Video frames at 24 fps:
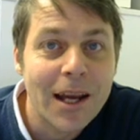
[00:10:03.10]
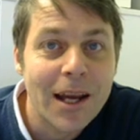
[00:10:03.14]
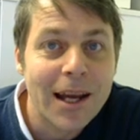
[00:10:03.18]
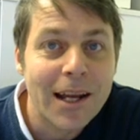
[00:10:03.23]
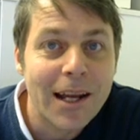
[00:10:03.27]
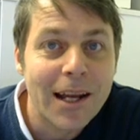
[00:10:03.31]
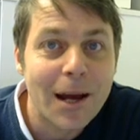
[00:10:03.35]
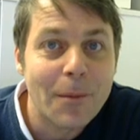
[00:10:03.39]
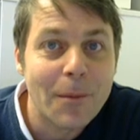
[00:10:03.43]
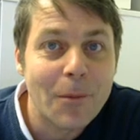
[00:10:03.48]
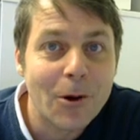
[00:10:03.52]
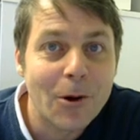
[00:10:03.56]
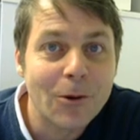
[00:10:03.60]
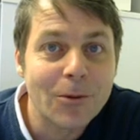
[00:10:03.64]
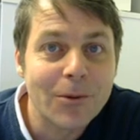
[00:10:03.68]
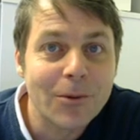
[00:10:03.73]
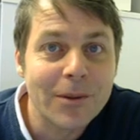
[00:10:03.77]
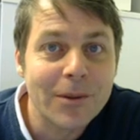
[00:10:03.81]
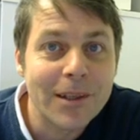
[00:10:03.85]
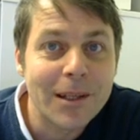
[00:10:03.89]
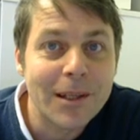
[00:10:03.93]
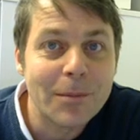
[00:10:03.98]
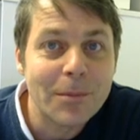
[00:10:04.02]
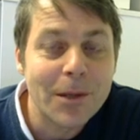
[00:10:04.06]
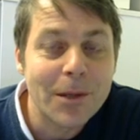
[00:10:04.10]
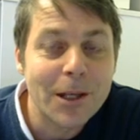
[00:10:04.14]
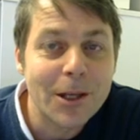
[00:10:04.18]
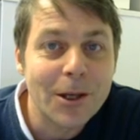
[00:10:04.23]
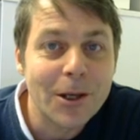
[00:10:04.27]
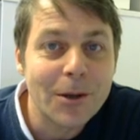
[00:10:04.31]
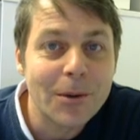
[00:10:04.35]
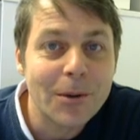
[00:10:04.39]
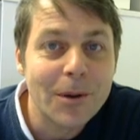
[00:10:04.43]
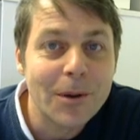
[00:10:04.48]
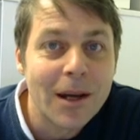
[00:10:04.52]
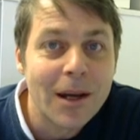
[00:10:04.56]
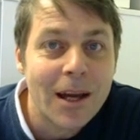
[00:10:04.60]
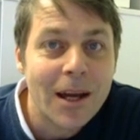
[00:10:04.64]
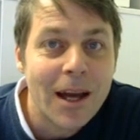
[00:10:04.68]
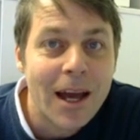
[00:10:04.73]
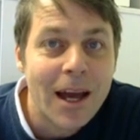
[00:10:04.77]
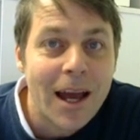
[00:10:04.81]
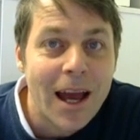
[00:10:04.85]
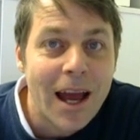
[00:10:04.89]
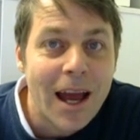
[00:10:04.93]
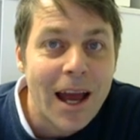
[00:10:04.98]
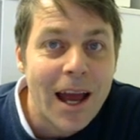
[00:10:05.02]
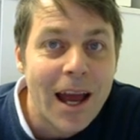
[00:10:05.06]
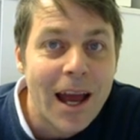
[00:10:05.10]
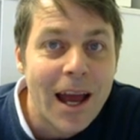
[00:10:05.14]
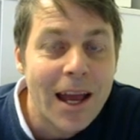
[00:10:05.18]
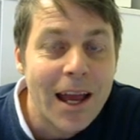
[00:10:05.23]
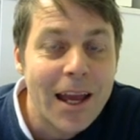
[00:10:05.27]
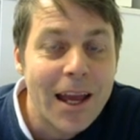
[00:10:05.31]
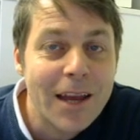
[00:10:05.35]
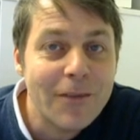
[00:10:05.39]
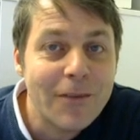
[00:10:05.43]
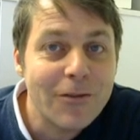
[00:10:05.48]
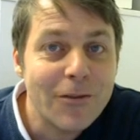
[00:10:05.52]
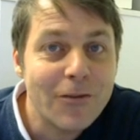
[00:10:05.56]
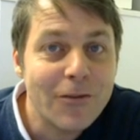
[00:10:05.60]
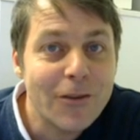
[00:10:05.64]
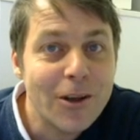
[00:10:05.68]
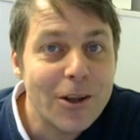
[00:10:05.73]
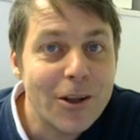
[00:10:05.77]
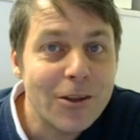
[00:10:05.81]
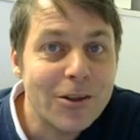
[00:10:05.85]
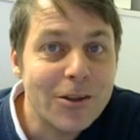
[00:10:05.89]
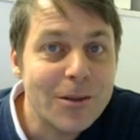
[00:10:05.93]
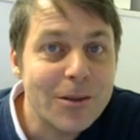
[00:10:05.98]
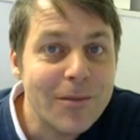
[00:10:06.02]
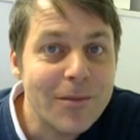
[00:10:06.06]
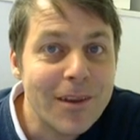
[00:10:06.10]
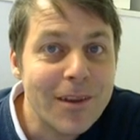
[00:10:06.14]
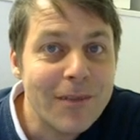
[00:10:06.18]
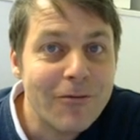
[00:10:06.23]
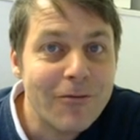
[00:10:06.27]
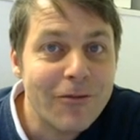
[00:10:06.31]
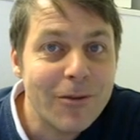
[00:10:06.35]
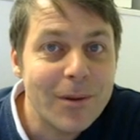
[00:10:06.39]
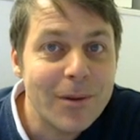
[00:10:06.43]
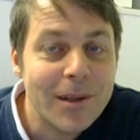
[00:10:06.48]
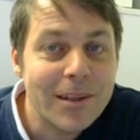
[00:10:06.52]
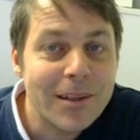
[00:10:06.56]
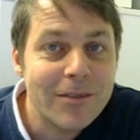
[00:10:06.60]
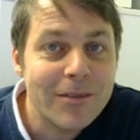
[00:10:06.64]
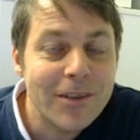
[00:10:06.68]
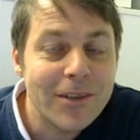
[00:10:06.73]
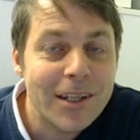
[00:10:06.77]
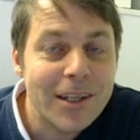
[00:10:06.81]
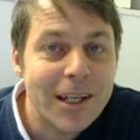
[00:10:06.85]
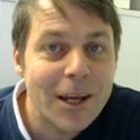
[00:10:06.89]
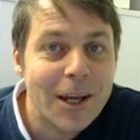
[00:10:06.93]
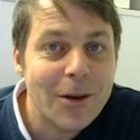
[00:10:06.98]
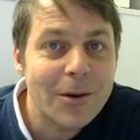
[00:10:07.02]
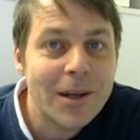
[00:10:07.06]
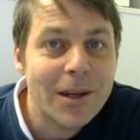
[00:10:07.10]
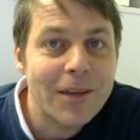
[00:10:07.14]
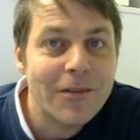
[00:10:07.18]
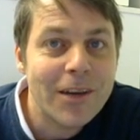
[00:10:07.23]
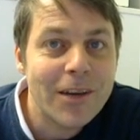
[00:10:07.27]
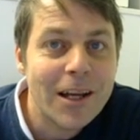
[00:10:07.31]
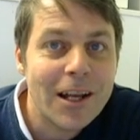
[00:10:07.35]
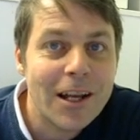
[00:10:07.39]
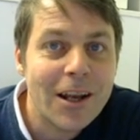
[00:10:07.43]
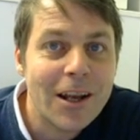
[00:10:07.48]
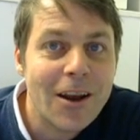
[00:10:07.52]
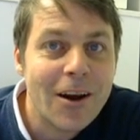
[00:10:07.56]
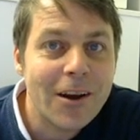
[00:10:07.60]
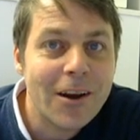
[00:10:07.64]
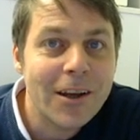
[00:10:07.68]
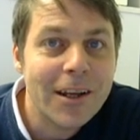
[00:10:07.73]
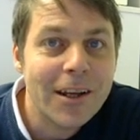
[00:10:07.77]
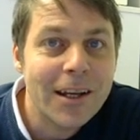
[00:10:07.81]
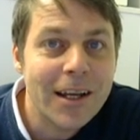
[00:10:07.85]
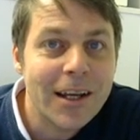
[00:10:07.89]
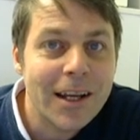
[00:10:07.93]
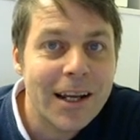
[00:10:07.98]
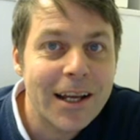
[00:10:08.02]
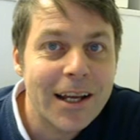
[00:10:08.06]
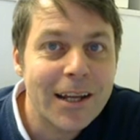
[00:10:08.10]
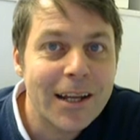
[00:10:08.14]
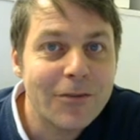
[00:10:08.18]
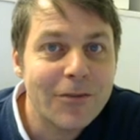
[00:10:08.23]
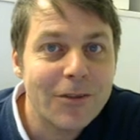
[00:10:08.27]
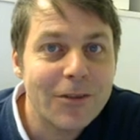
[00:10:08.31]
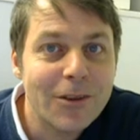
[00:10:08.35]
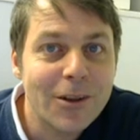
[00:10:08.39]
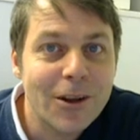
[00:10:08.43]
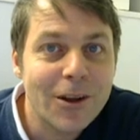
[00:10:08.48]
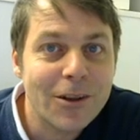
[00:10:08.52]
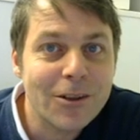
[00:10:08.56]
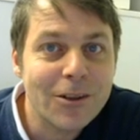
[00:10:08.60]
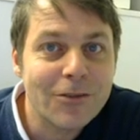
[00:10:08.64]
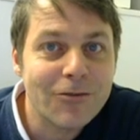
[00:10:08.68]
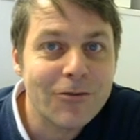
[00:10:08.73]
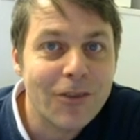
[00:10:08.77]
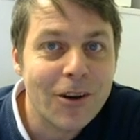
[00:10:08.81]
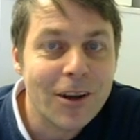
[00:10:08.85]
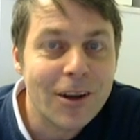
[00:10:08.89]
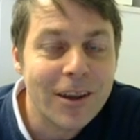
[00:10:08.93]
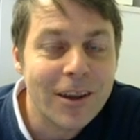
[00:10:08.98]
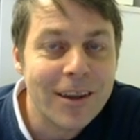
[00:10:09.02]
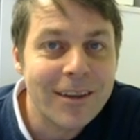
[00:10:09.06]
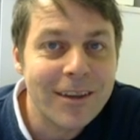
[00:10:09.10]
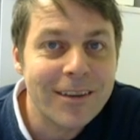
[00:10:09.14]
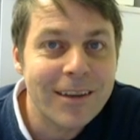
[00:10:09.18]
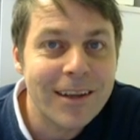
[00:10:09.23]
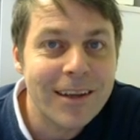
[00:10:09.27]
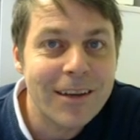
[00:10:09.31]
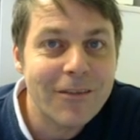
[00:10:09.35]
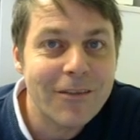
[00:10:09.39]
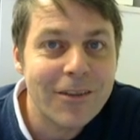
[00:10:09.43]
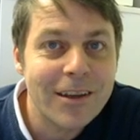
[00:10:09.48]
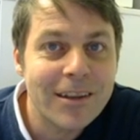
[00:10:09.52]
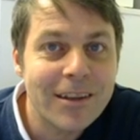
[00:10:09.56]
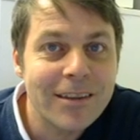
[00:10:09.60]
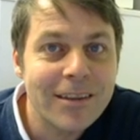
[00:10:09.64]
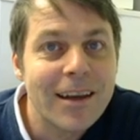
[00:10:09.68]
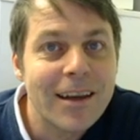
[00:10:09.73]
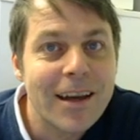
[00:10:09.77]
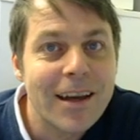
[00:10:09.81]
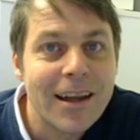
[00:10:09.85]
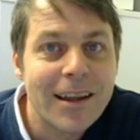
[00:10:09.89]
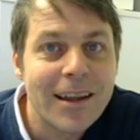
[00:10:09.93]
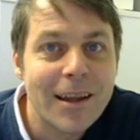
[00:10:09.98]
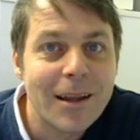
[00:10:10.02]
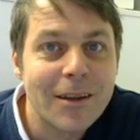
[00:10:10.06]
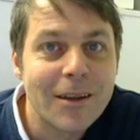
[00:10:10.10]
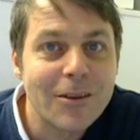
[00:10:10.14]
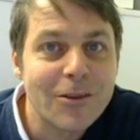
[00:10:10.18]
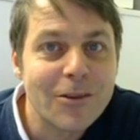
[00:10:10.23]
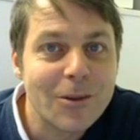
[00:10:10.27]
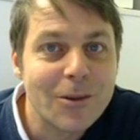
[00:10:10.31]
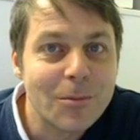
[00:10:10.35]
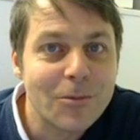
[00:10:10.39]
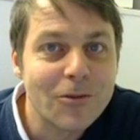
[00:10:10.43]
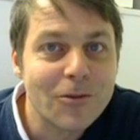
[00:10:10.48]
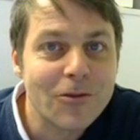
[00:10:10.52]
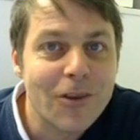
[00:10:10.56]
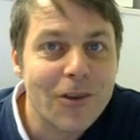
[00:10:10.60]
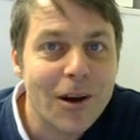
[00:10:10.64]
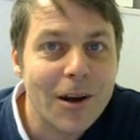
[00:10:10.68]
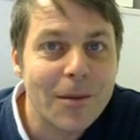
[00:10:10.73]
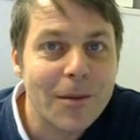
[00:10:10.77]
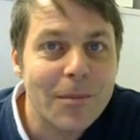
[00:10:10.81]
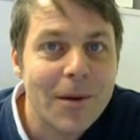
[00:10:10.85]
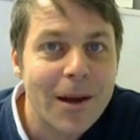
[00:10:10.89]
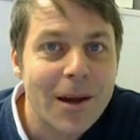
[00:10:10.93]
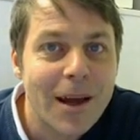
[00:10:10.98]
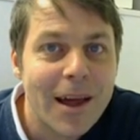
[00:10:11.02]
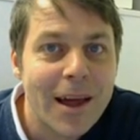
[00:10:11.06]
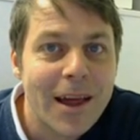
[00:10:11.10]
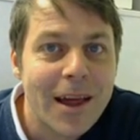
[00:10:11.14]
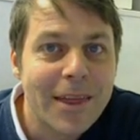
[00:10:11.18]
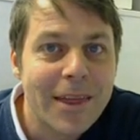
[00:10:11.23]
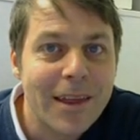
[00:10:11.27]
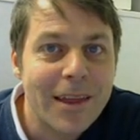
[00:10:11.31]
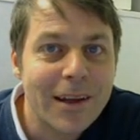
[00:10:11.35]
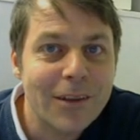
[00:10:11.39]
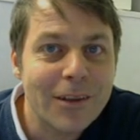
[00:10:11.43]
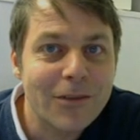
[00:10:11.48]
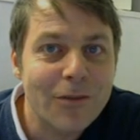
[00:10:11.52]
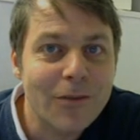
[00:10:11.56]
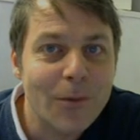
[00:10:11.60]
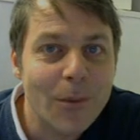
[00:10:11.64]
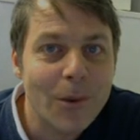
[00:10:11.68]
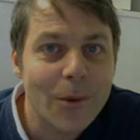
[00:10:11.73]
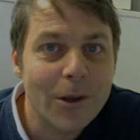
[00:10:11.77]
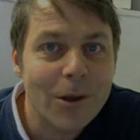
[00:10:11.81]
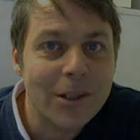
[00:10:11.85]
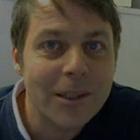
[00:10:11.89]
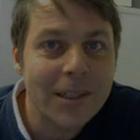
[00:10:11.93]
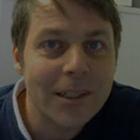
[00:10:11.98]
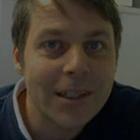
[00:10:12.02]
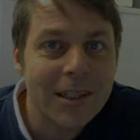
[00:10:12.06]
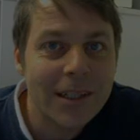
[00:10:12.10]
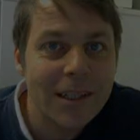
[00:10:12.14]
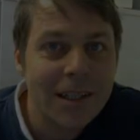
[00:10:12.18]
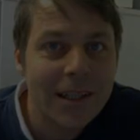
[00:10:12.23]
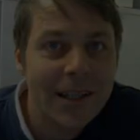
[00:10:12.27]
in our model CPU. If you've learned something from this video, give it a like, and if you'd like to follow the series, then subscribe. Thanks for watching.